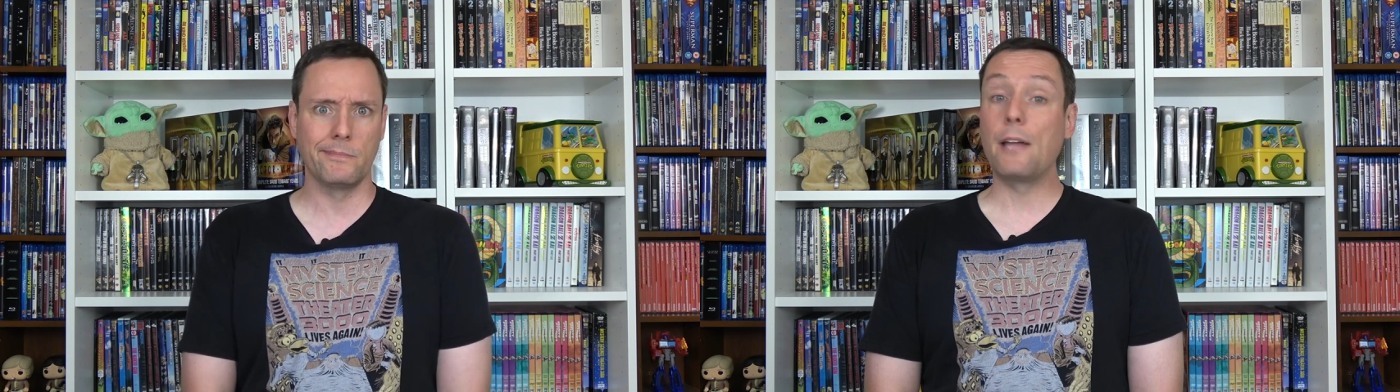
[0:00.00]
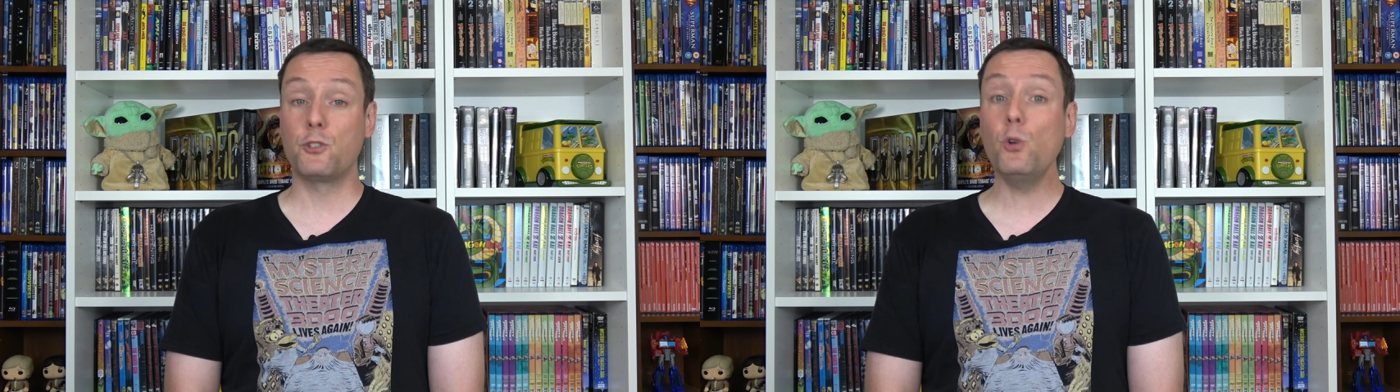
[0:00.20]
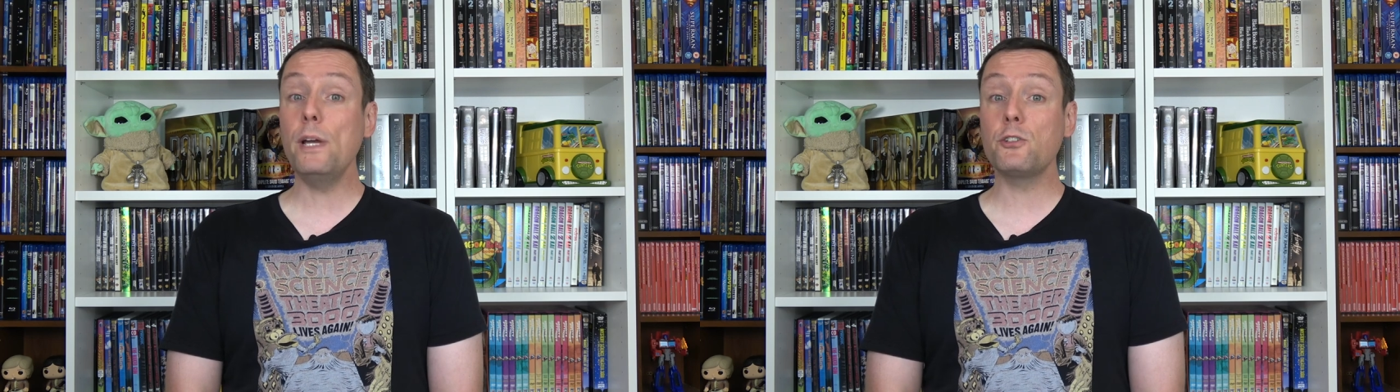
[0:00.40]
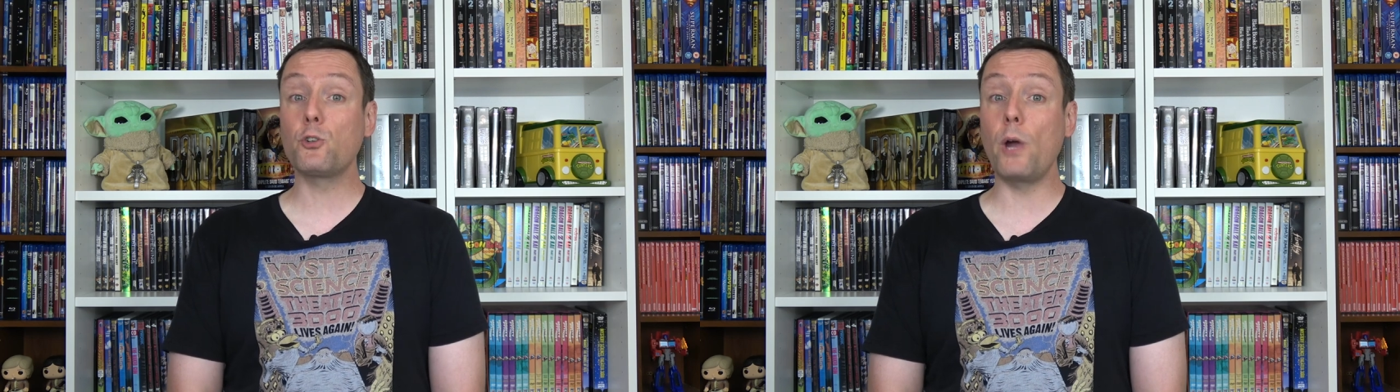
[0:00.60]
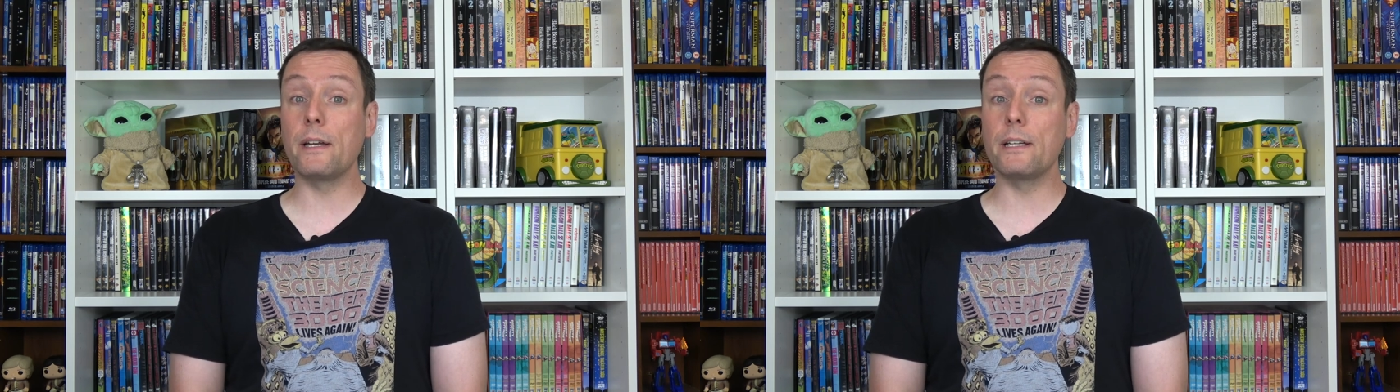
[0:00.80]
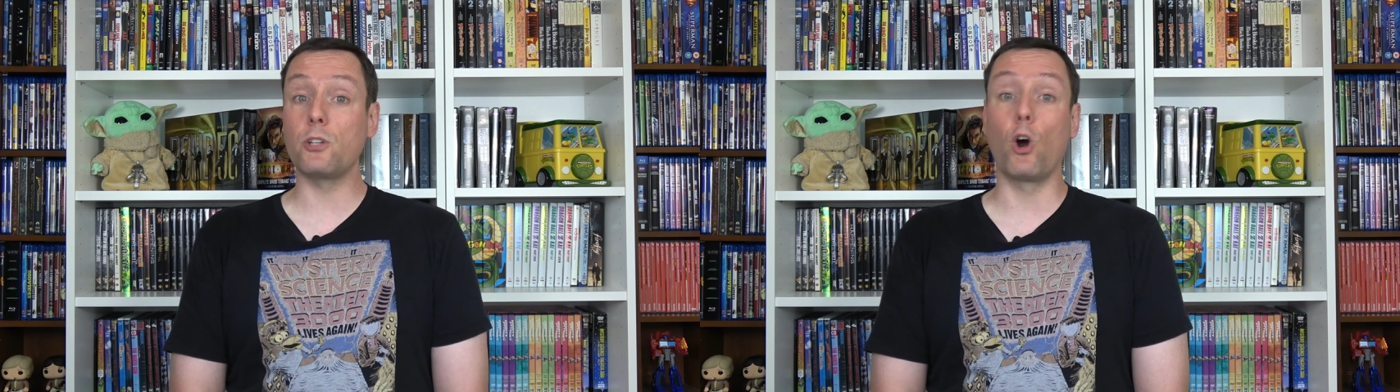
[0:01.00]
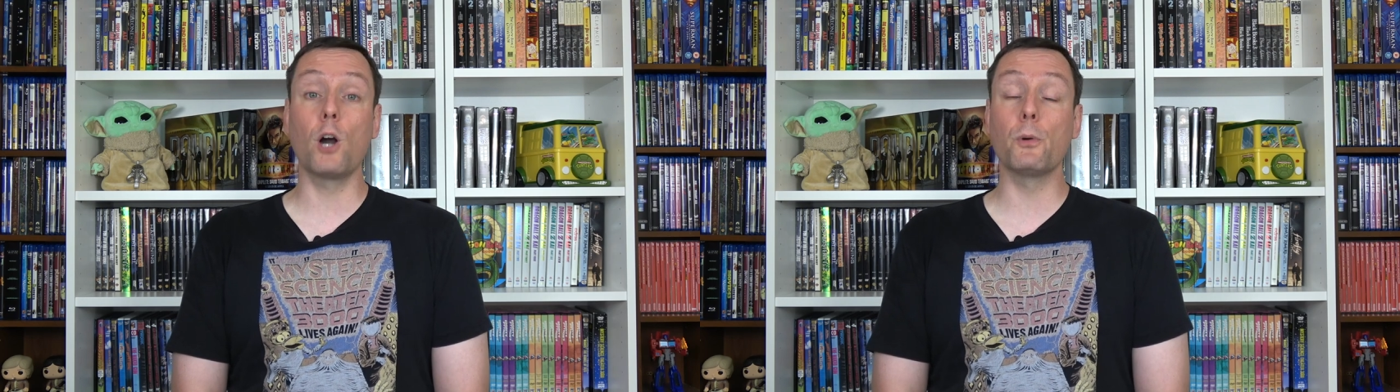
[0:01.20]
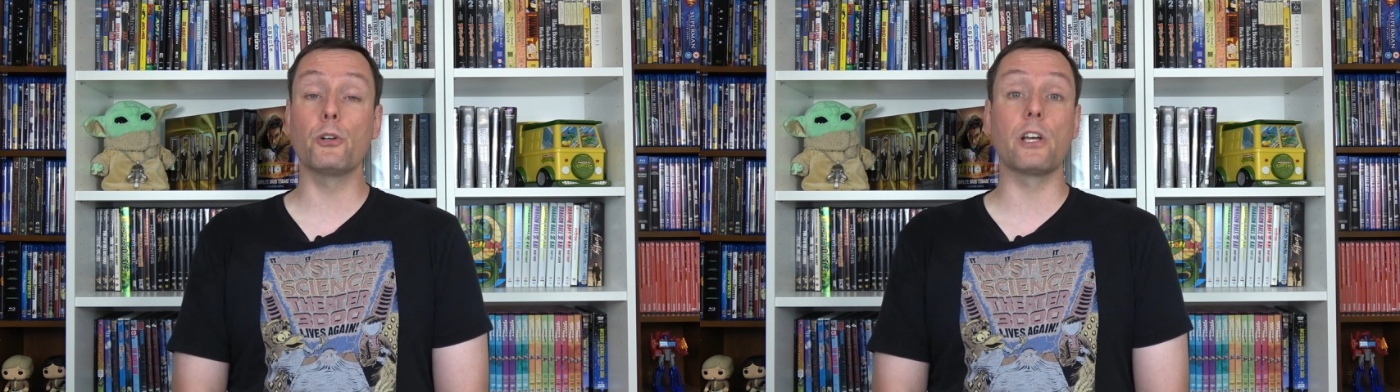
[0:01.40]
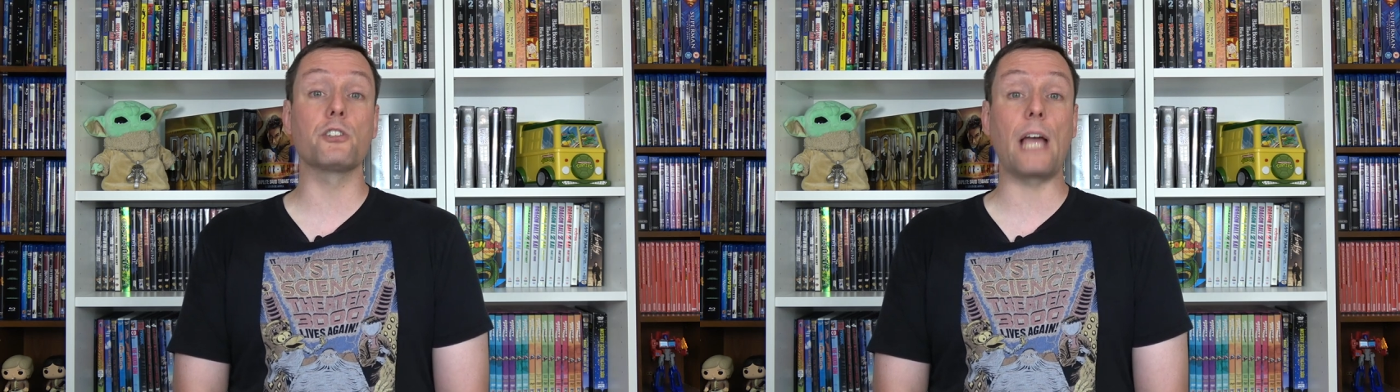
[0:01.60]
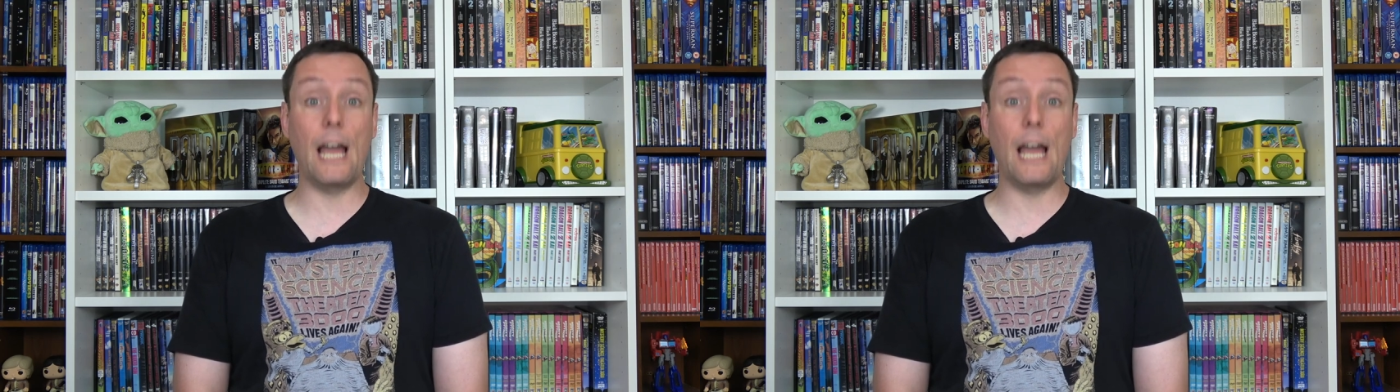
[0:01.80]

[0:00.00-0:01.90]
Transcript: And to his credit, Harbour does